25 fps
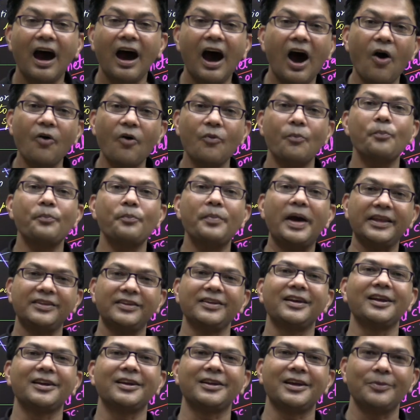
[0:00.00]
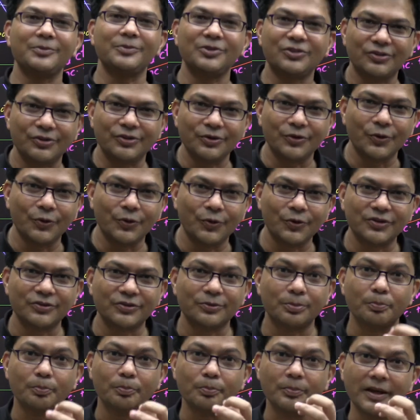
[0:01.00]
how magical chemistry guru
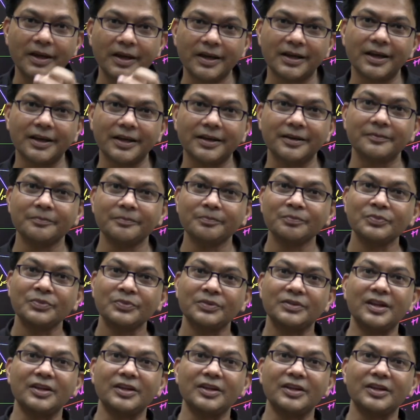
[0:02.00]
is making